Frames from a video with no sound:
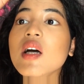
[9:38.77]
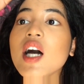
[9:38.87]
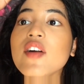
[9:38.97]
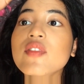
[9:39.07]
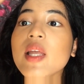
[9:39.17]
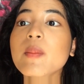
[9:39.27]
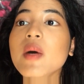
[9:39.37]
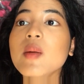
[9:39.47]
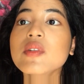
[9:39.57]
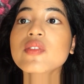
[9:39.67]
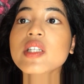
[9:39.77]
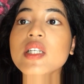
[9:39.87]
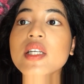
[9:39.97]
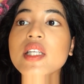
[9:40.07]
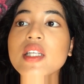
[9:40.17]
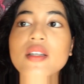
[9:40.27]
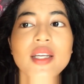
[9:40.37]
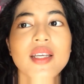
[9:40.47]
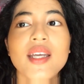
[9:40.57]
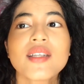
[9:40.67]
I have like bump over here and here,
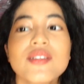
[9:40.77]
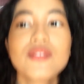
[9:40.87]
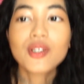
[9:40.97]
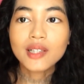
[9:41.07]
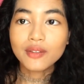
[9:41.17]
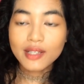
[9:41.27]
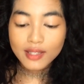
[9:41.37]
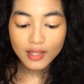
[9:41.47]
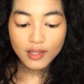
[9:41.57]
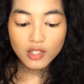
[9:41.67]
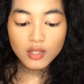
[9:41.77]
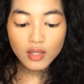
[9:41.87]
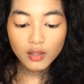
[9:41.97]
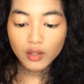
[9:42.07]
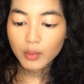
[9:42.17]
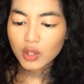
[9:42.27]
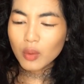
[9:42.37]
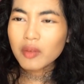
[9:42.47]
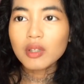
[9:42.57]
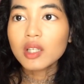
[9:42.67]
and I kind of want to recede it just a little bit. No
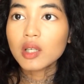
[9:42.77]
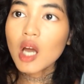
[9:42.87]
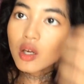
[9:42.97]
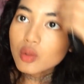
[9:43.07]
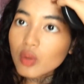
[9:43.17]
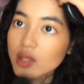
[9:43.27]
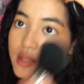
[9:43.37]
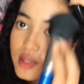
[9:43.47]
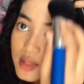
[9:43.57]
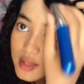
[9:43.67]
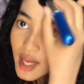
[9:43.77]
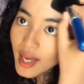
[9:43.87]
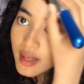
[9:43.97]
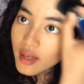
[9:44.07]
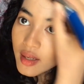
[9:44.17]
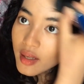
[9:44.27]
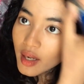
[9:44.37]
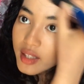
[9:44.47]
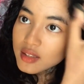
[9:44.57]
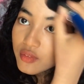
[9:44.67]
one really notices that
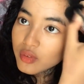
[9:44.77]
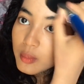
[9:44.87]
except for